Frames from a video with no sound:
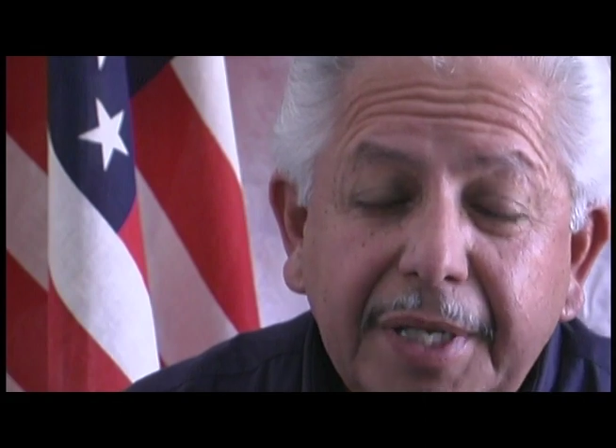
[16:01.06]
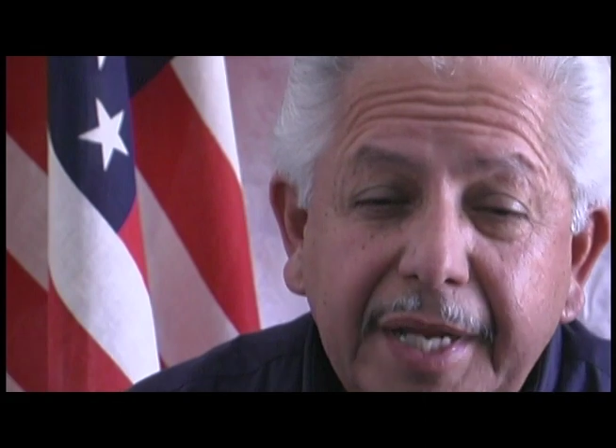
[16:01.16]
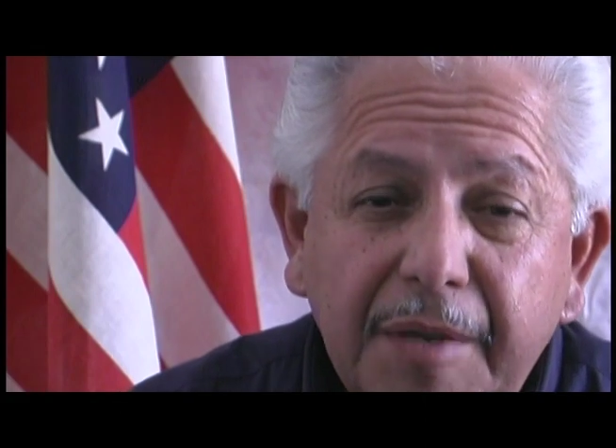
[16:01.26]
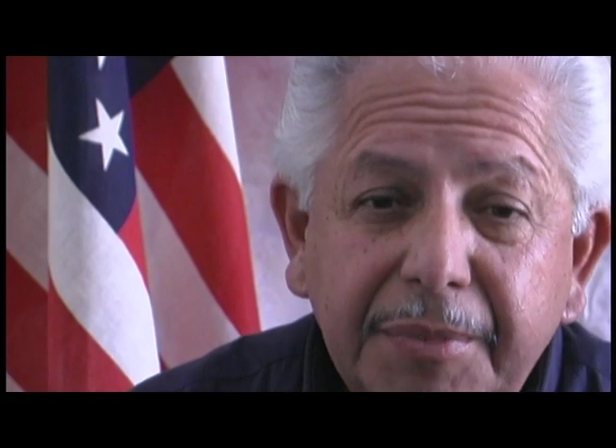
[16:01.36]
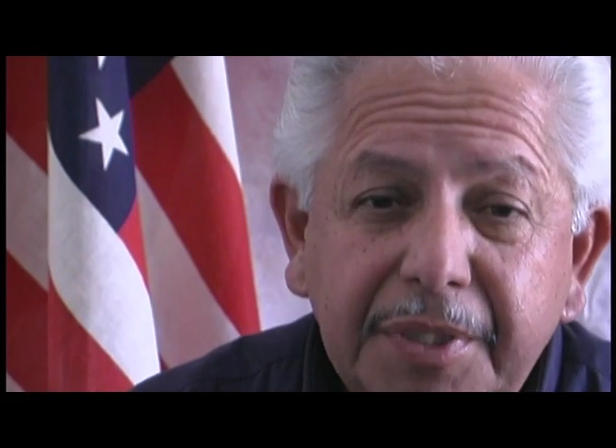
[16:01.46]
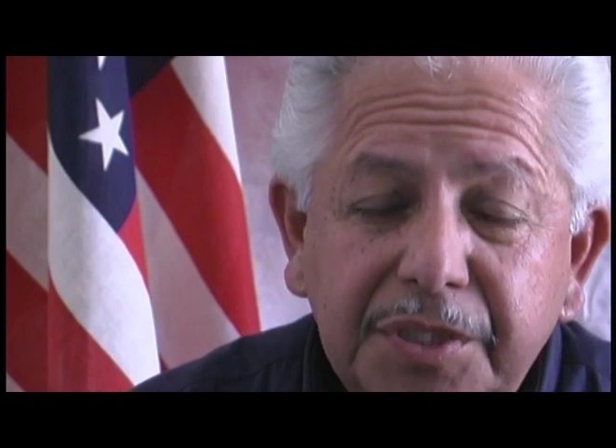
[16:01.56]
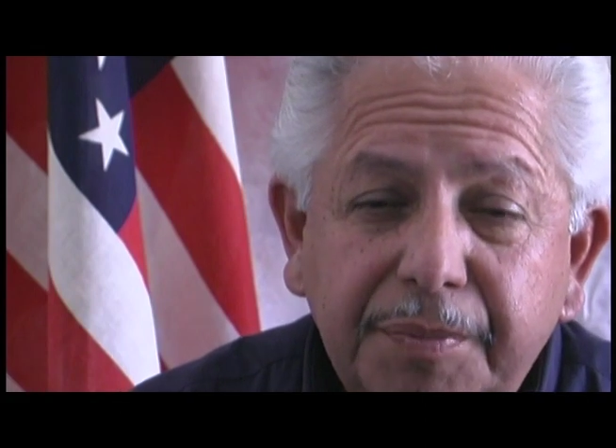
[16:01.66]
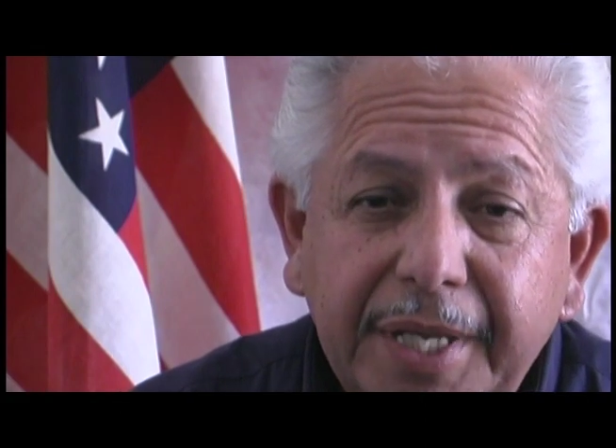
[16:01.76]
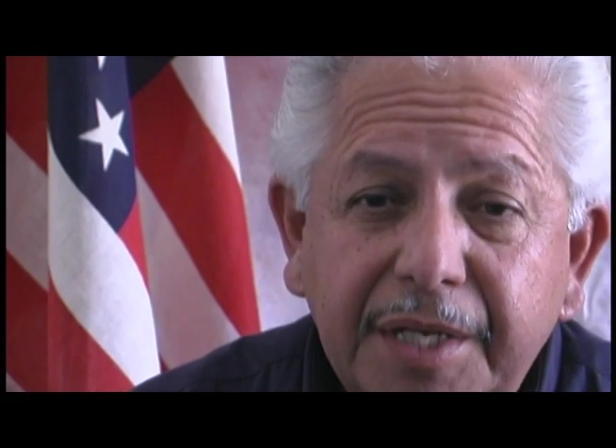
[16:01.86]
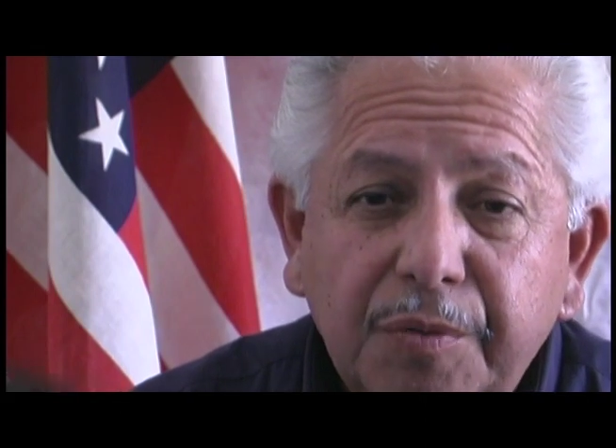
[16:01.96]
had happened in
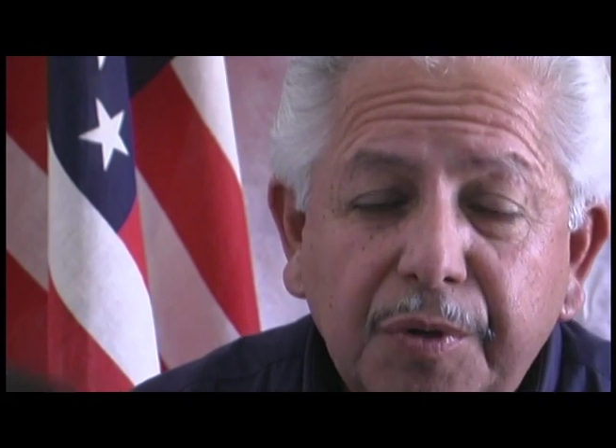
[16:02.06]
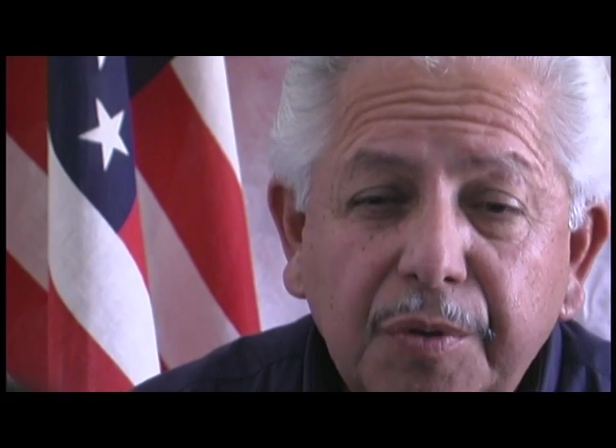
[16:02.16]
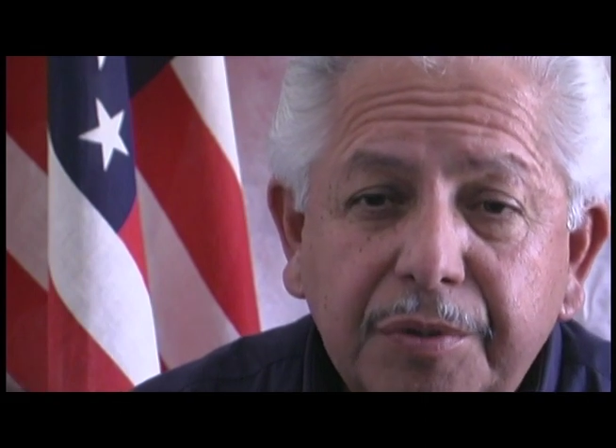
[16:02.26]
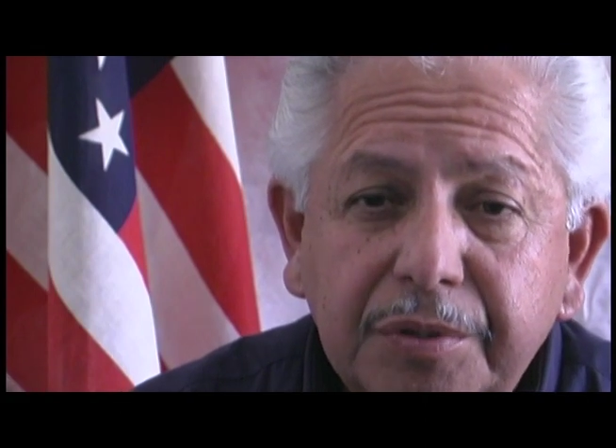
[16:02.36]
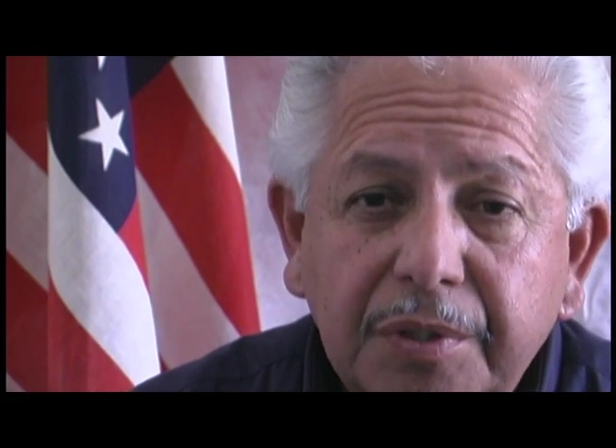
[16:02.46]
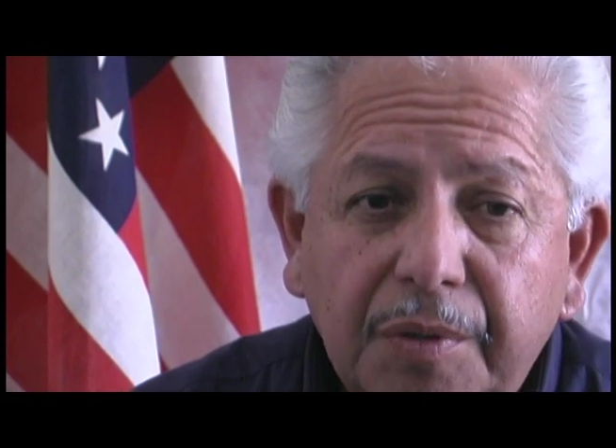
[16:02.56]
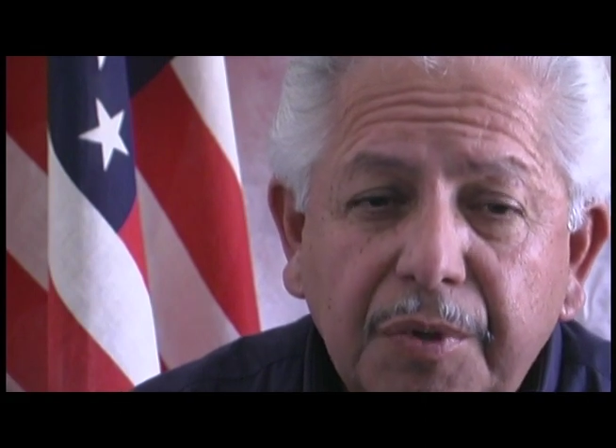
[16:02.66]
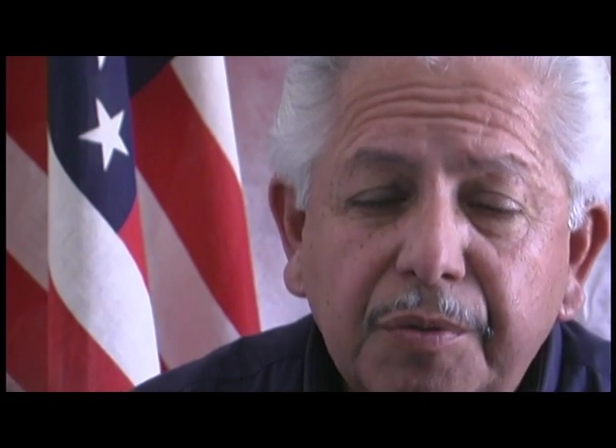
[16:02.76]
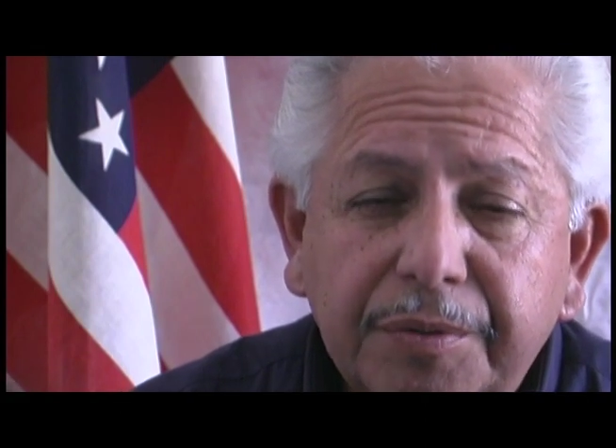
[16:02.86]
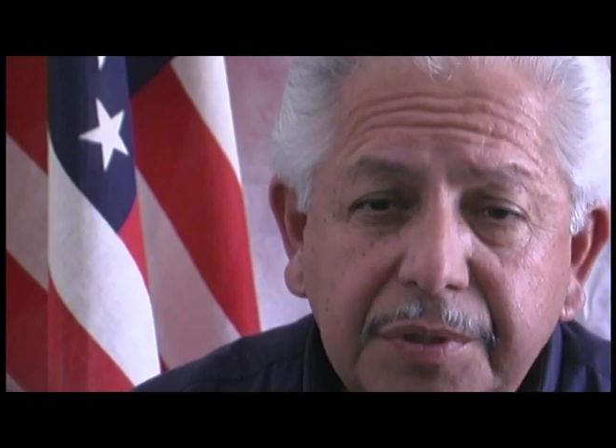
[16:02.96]
Japan in World War, uh,
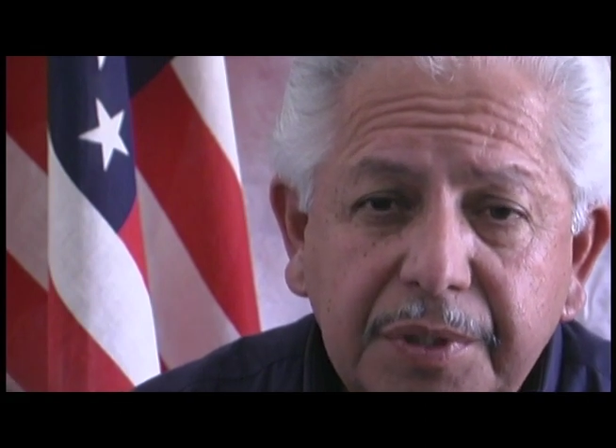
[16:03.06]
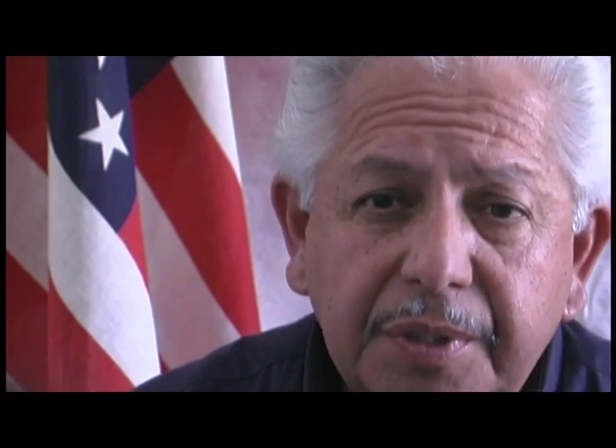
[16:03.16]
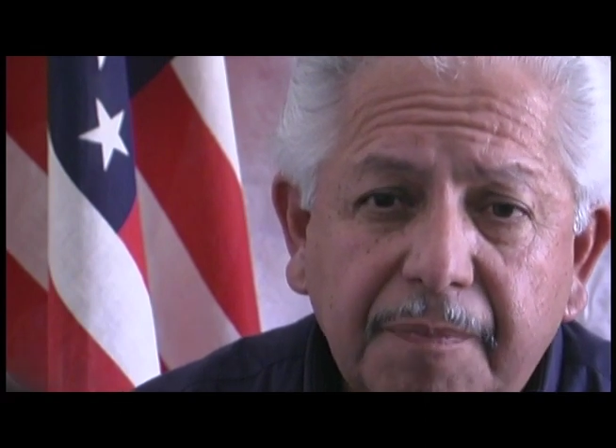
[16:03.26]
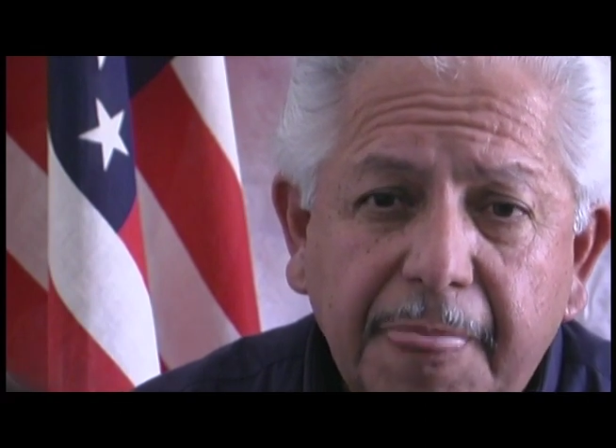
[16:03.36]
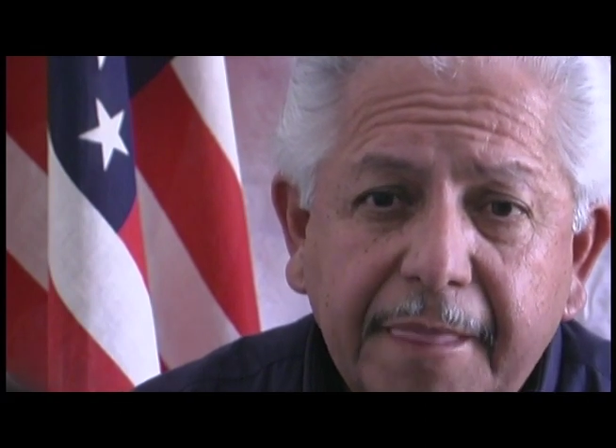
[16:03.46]
World War II.